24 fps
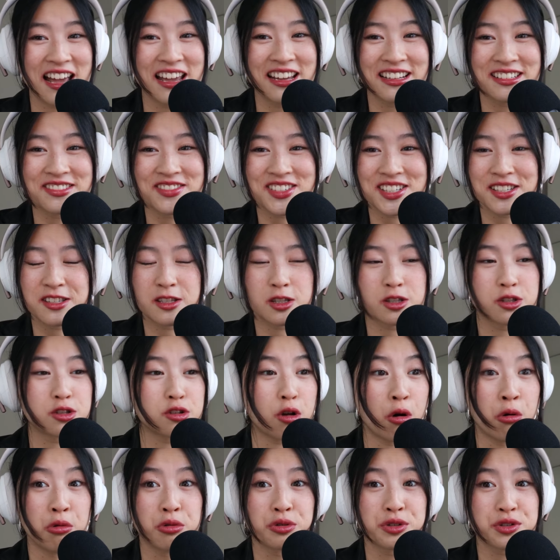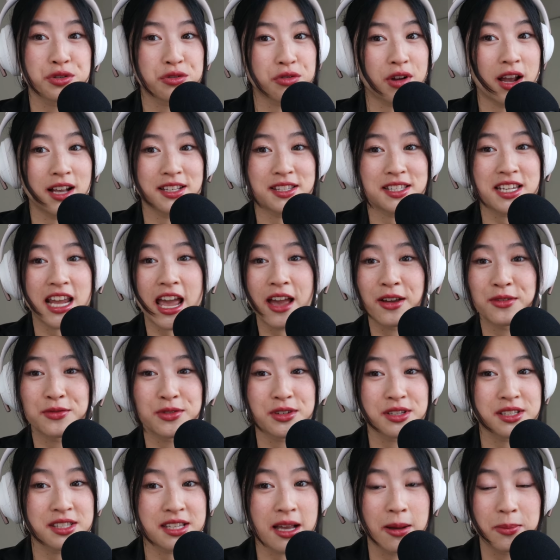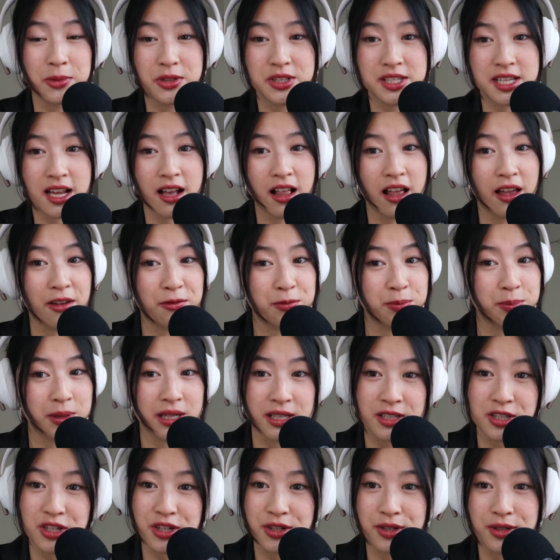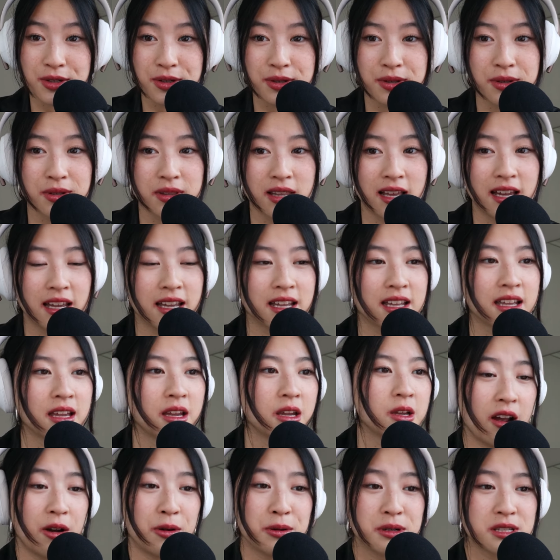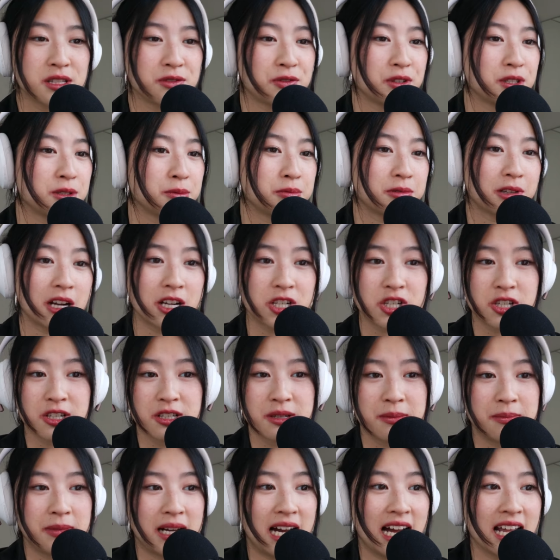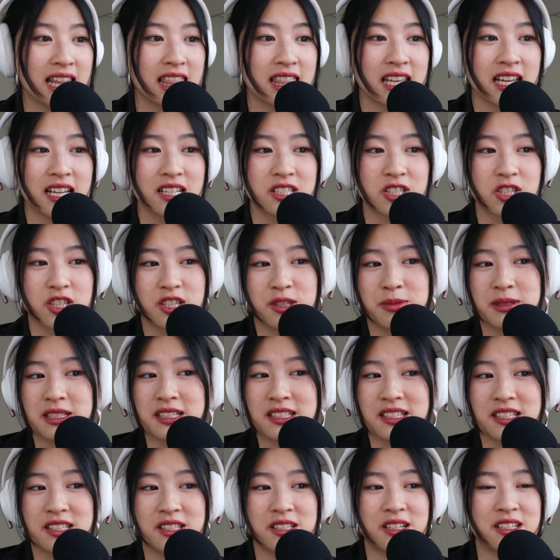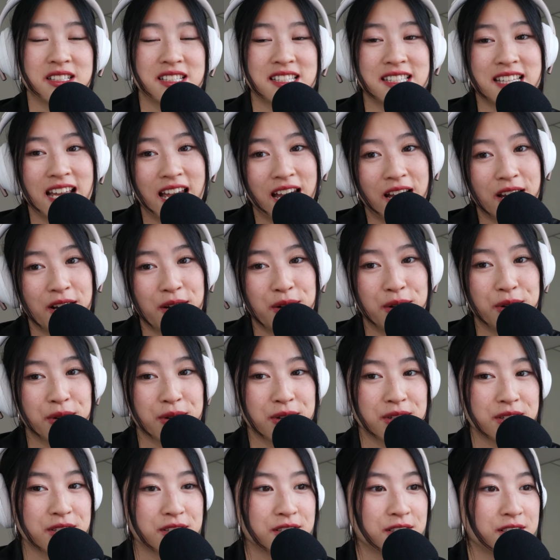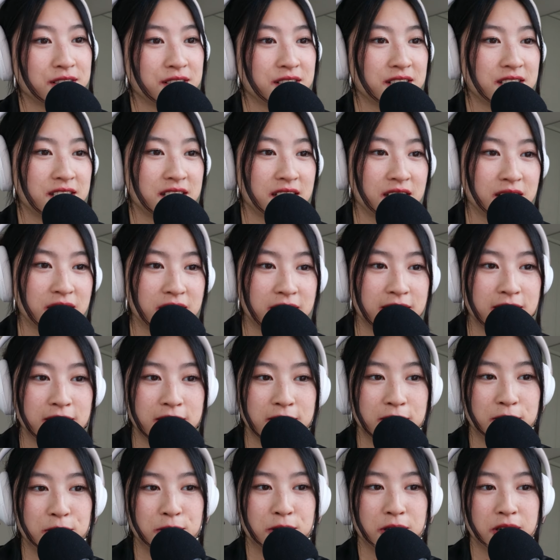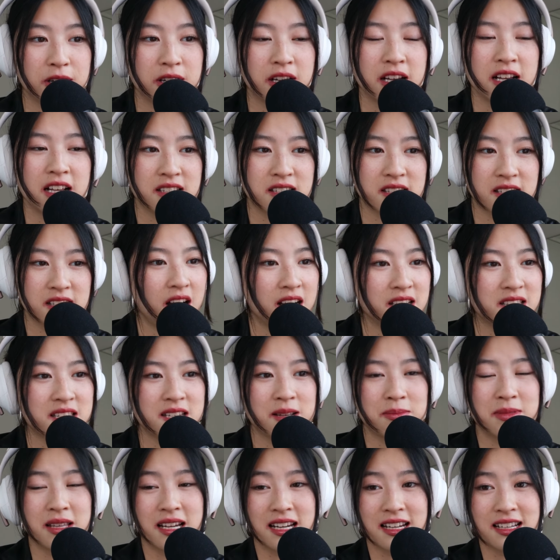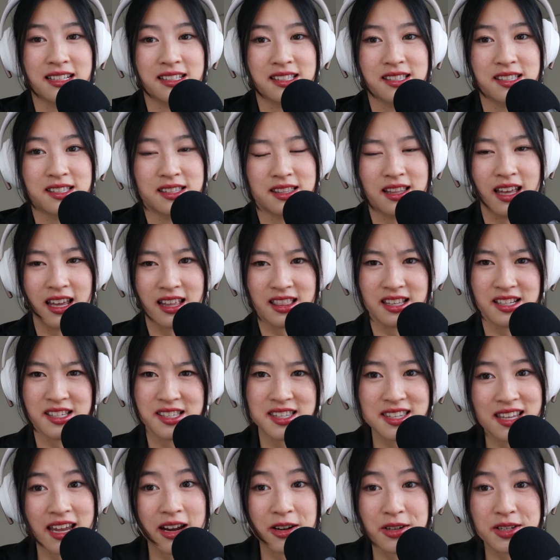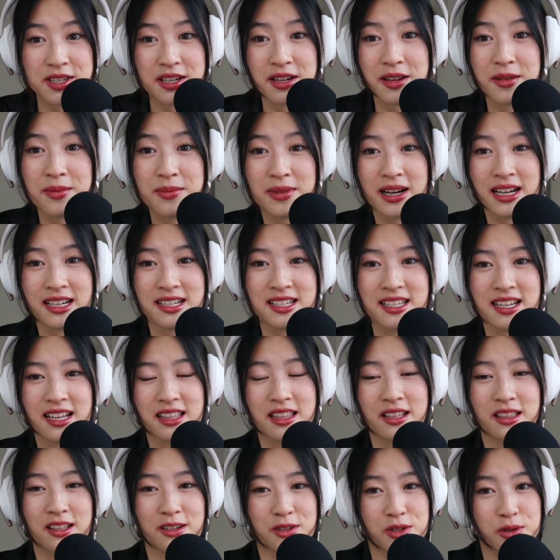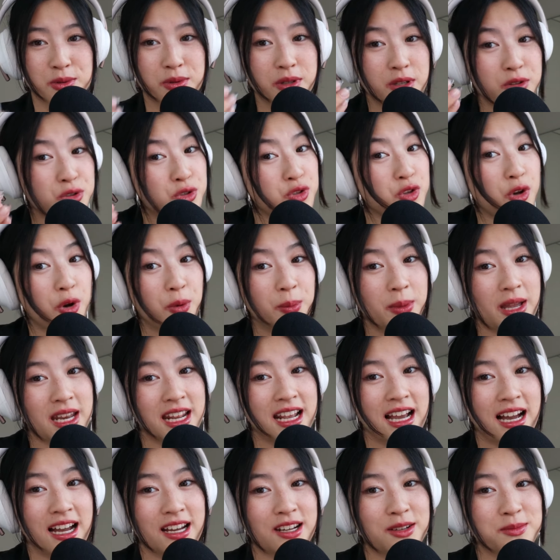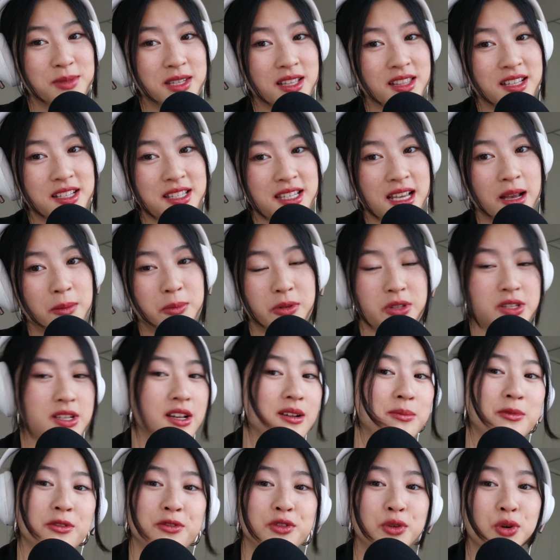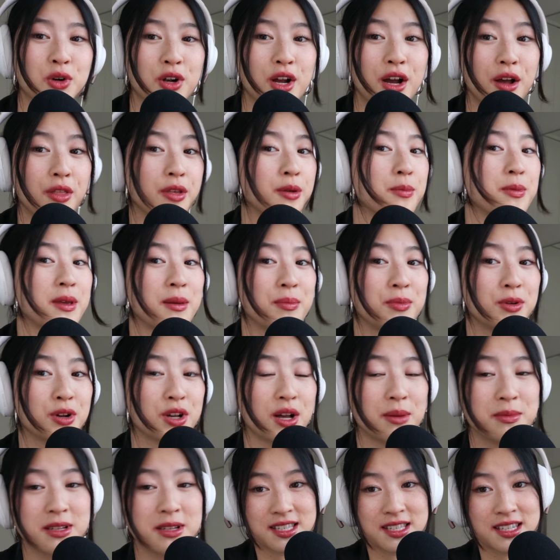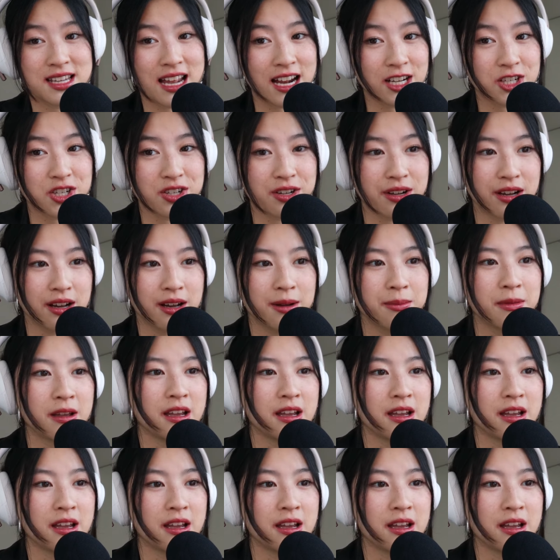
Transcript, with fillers: I am just so stressed every sample sale I've been to. Like I always feel pressure to buy things just because it's on sale or it's a good deal or this concept that it's like this scarcity mindset that there's only so so many items in the sample sale before other people and snatch it up.